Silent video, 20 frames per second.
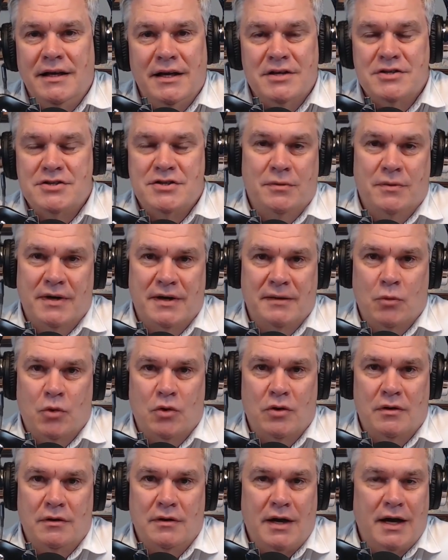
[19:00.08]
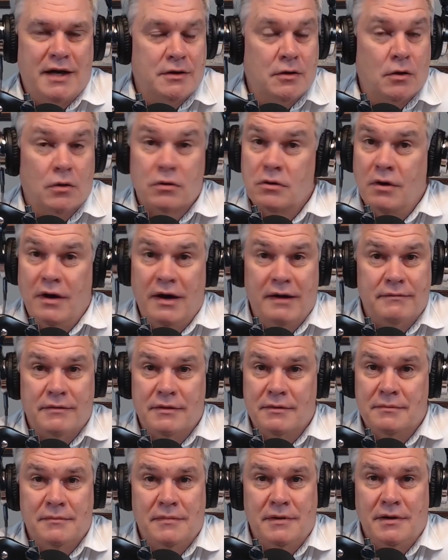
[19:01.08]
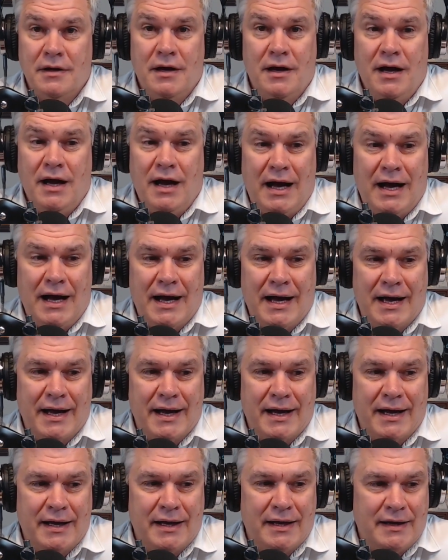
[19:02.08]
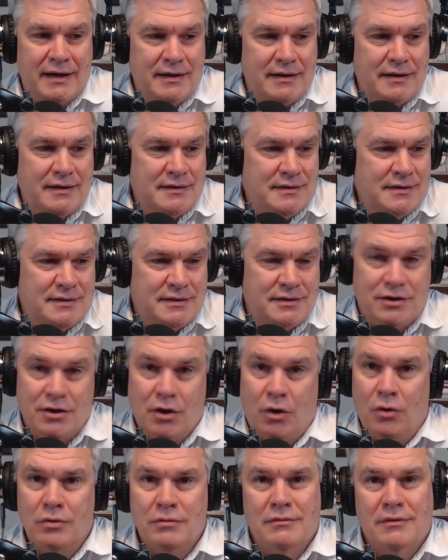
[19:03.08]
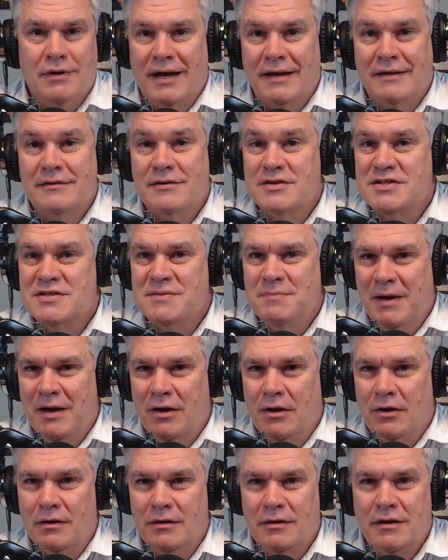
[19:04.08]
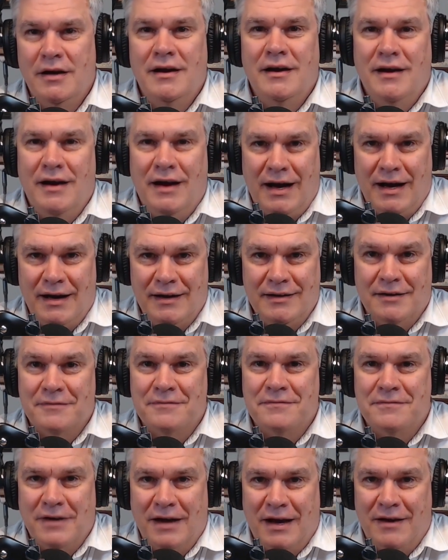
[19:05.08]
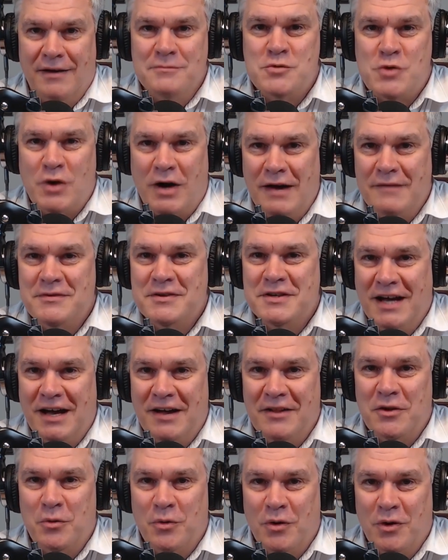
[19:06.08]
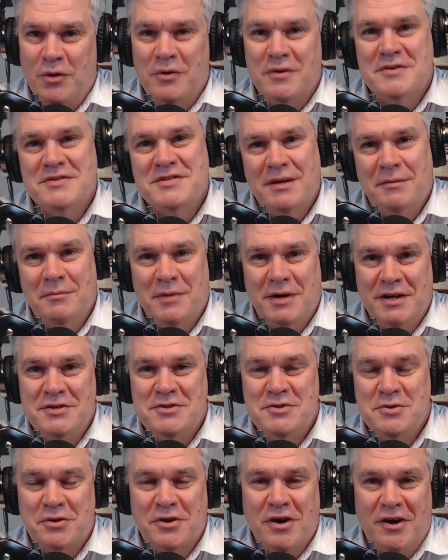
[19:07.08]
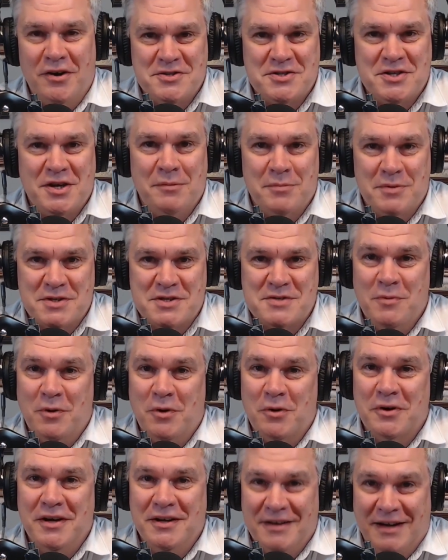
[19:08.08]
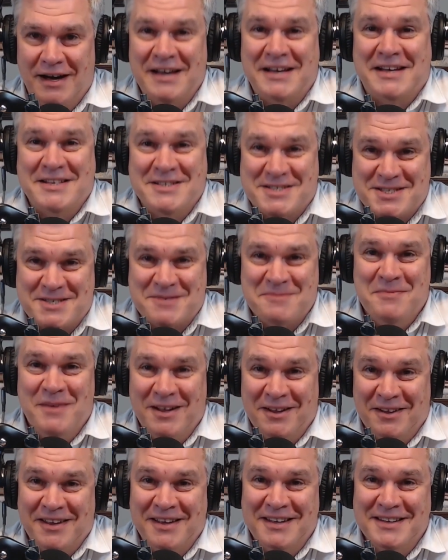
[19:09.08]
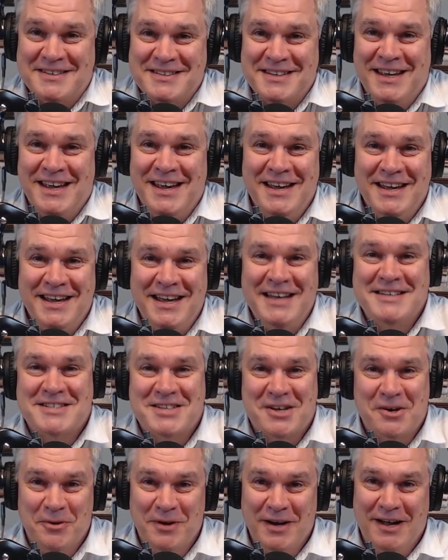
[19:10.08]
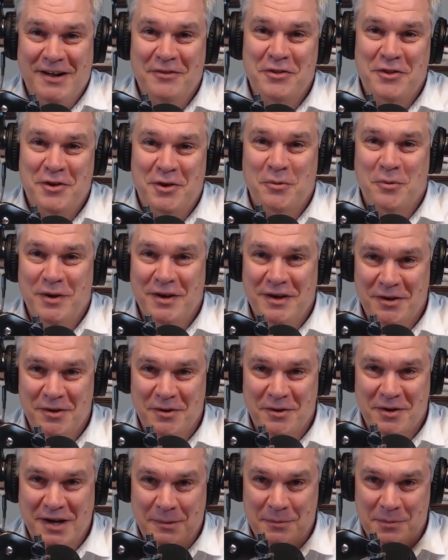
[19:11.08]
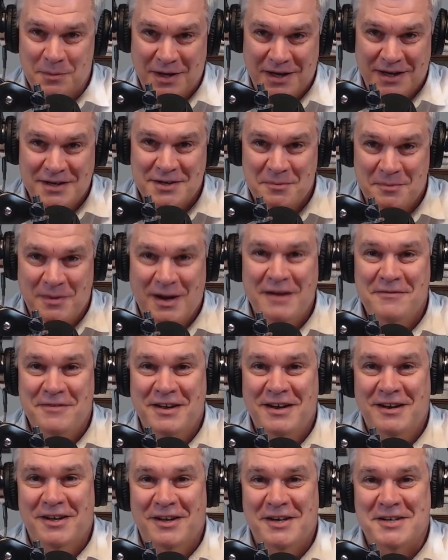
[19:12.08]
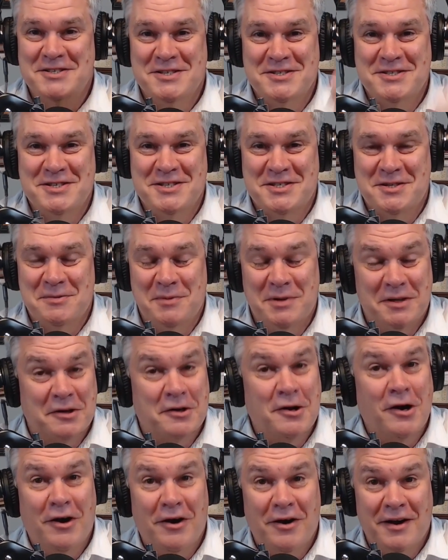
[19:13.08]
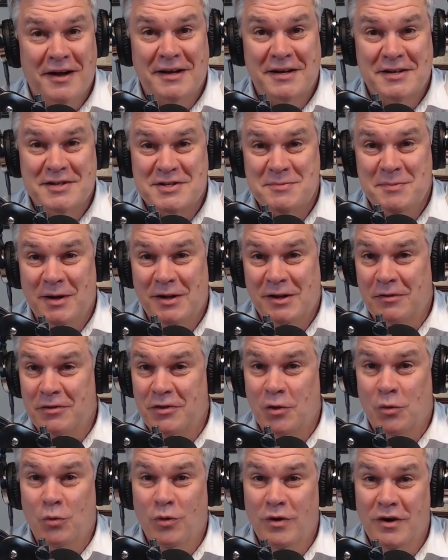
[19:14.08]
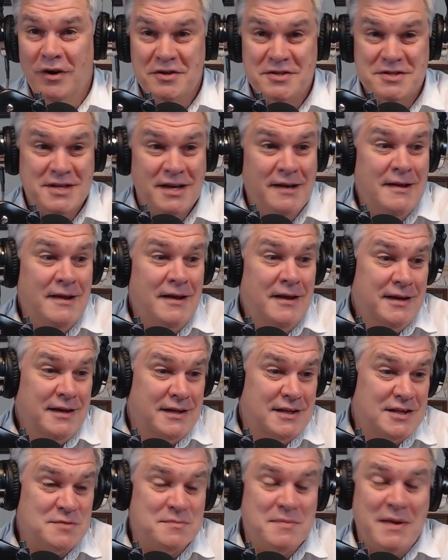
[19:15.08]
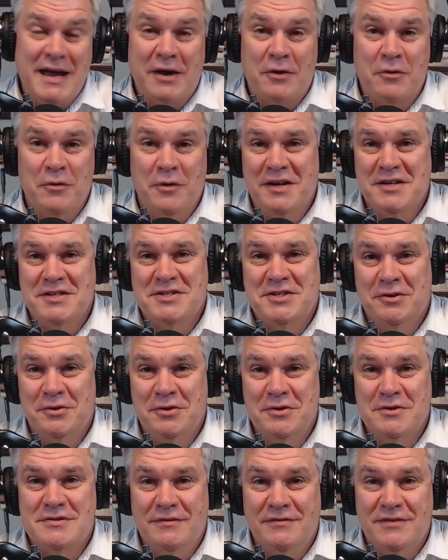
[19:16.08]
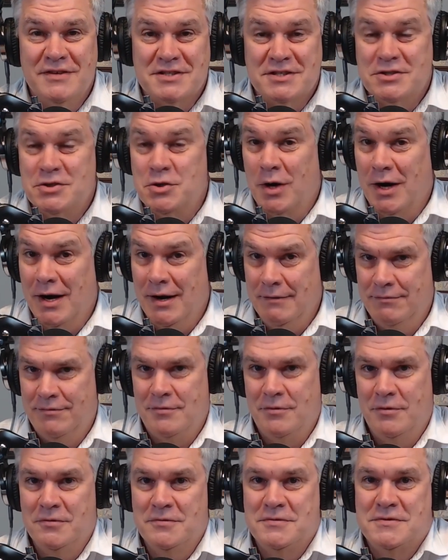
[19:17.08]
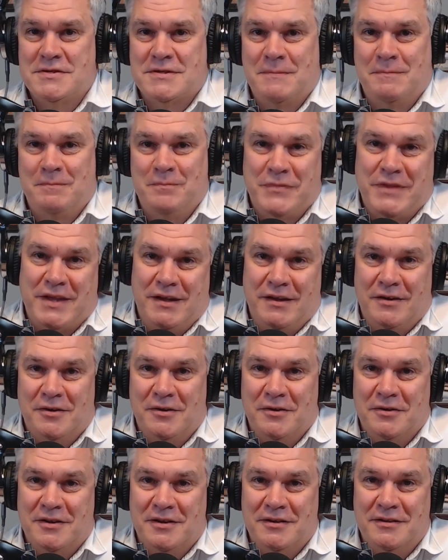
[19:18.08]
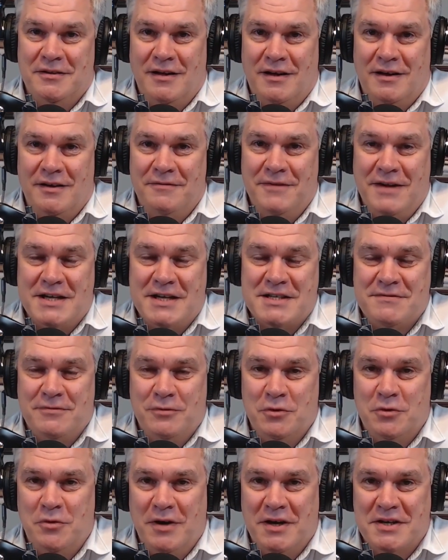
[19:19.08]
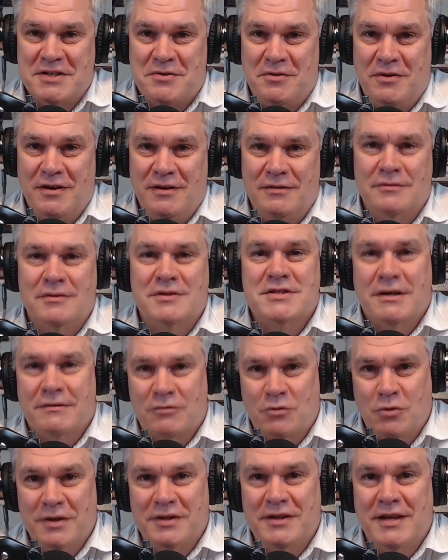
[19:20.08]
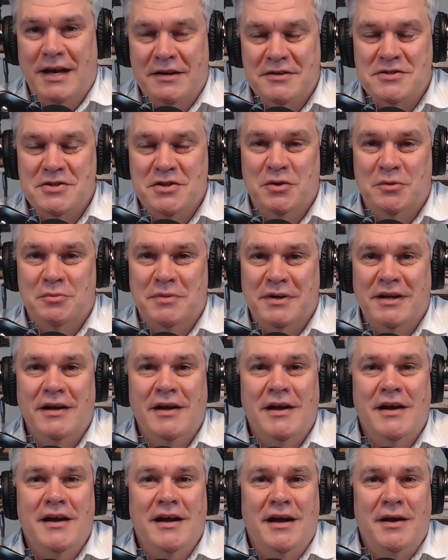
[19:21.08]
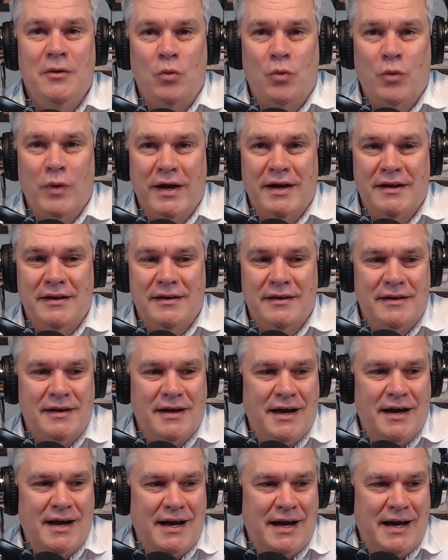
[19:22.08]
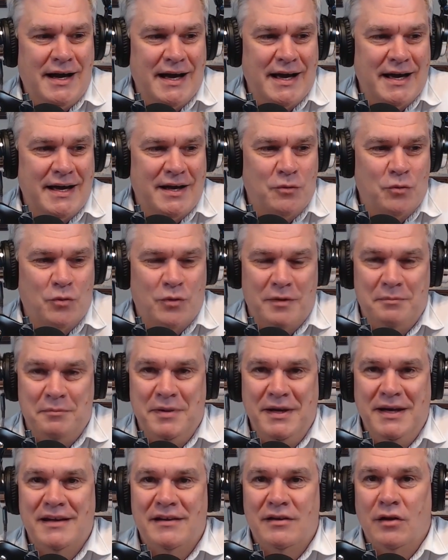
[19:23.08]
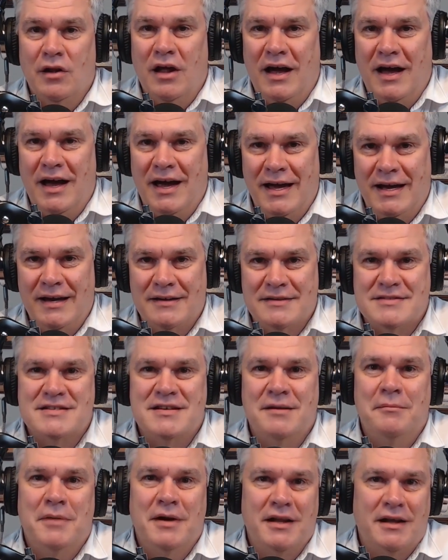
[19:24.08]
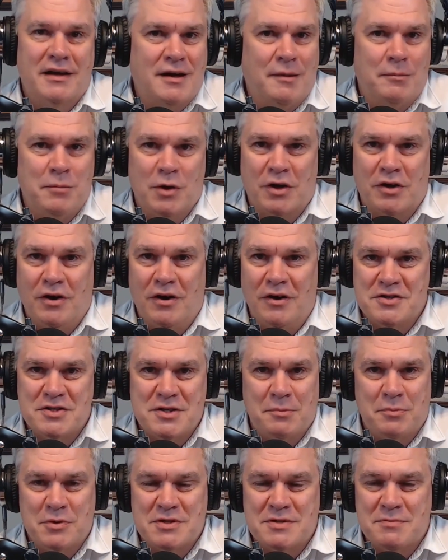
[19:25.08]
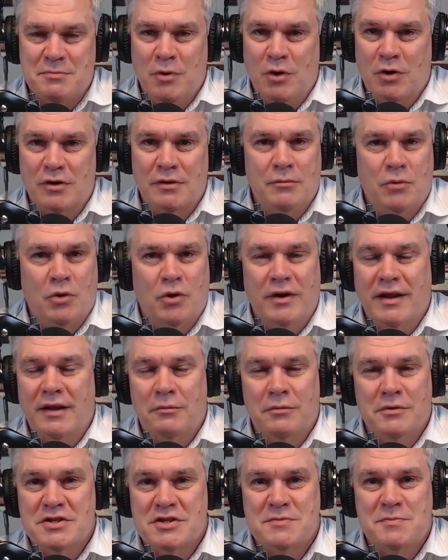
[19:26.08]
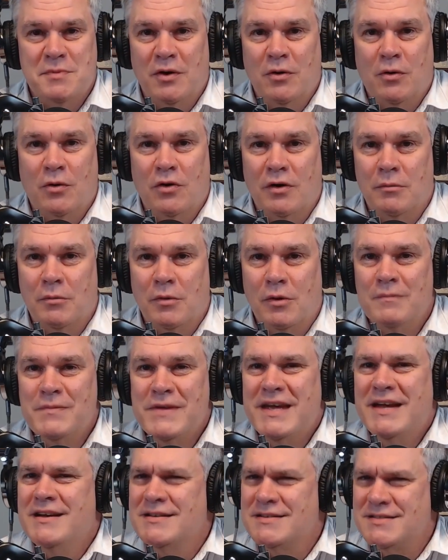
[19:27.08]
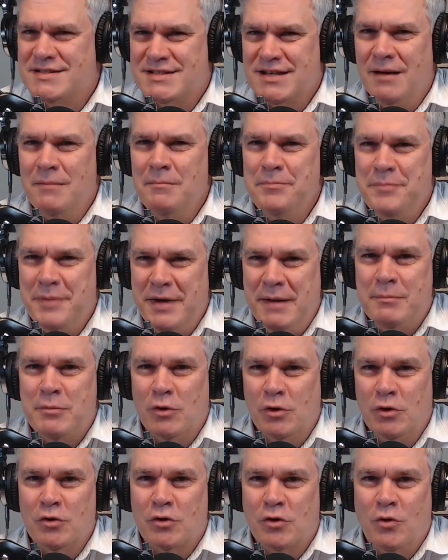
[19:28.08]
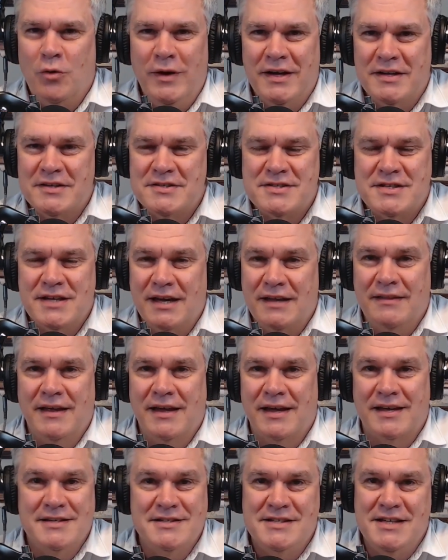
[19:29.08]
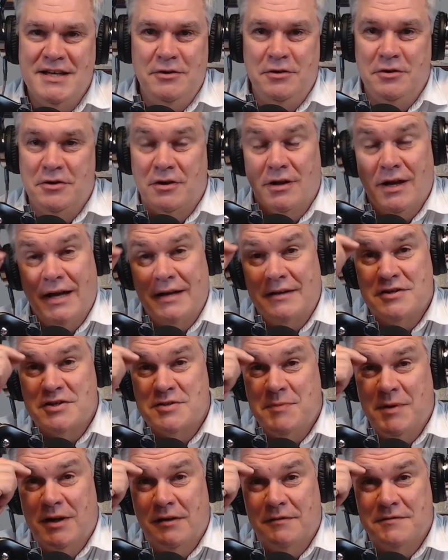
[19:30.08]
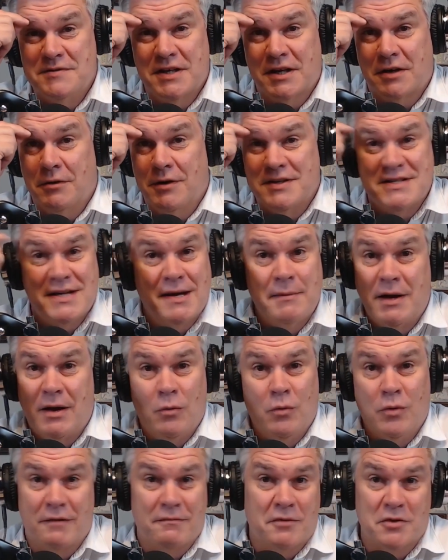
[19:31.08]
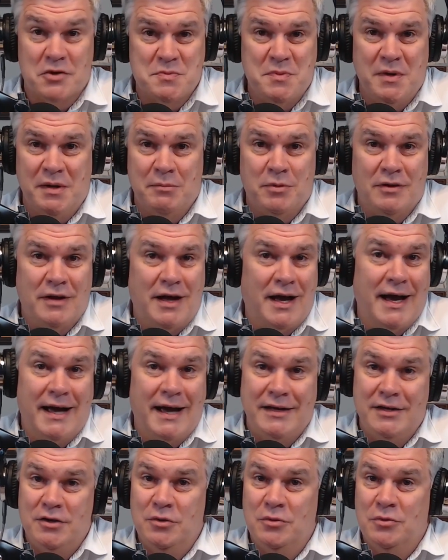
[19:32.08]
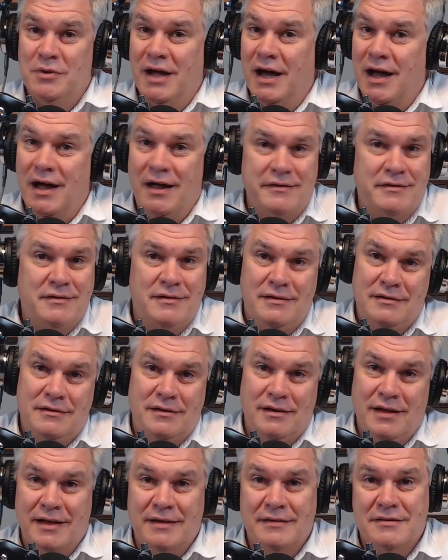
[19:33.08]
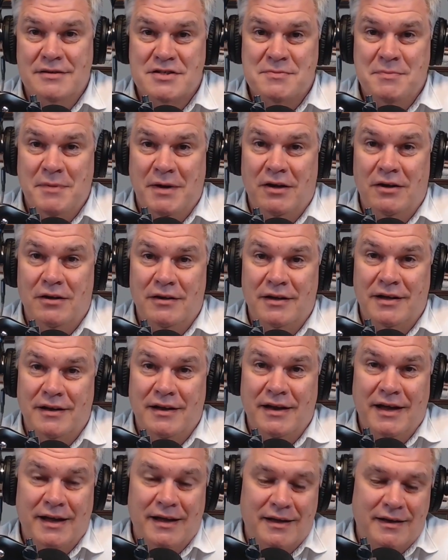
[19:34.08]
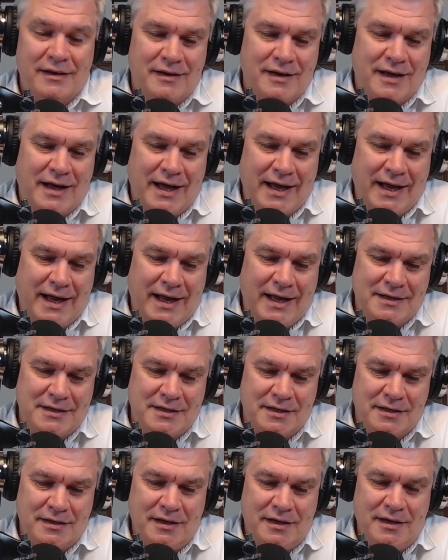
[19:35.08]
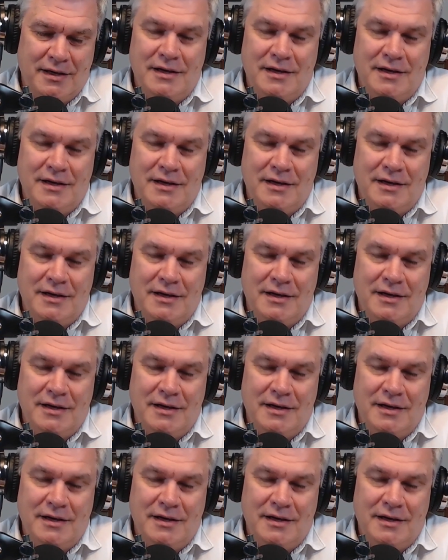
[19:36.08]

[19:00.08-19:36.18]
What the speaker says: issue anymore. I don't crave them. I don't like the smell. If I'm driving down the road and somebody 2 cars up is smoking, I could smell it. It's going out their window, coming into my ventilation system in the car, and I can smell it. The worst is back when I still used to visit drive-thrus, you know, the fast food restaurant, which I've quit that too. But when I would be in line and somebody a couple of cars up was smoking, boy, that would just be horrible. Some people who quit say they continue to like the smell of cigarettes. I'm not one of those people. I do not like the smell. And I had to